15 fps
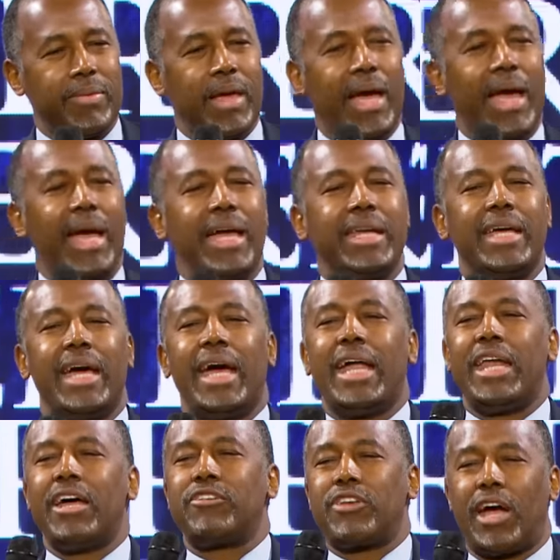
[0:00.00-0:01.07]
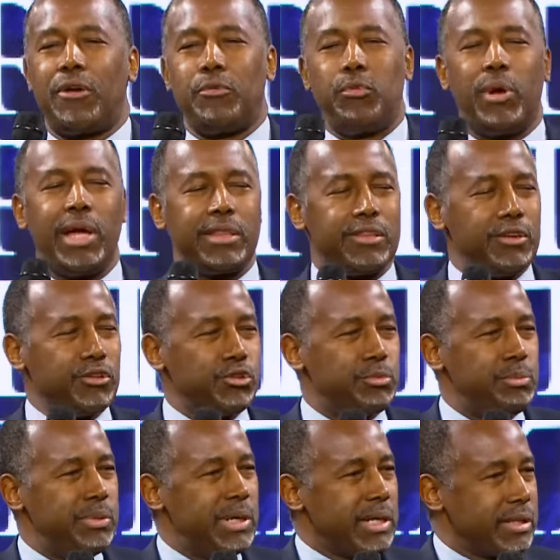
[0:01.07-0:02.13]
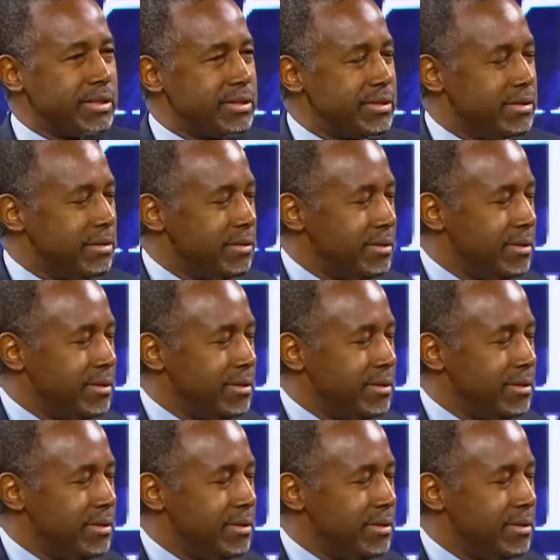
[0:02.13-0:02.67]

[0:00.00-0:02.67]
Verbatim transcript: and, and as I read those books,